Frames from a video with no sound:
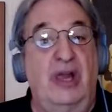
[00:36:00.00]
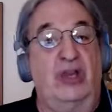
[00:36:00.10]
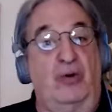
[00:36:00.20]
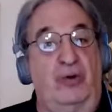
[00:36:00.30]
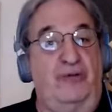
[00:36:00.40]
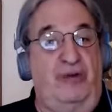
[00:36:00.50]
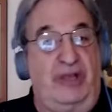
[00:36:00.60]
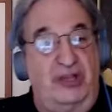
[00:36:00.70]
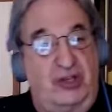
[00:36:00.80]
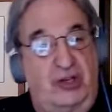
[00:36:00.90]
If we
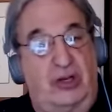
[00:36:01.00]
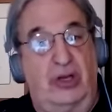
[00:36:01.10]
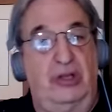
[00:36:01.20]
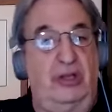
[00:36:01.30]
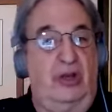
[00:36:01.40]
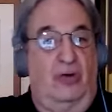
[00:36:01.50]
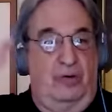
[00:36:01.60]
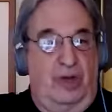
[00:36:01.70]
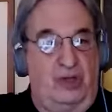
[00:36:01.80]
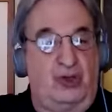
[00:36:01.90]
can
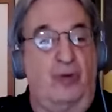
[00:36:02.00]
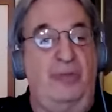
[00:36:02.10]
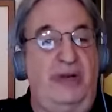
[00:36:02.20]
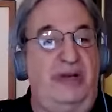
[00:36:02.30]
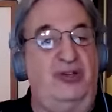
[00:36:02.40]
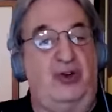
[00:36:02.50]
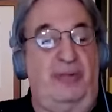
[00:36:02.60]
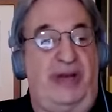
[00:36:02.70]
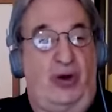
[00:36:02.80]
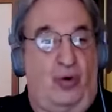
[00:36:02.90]
Germany and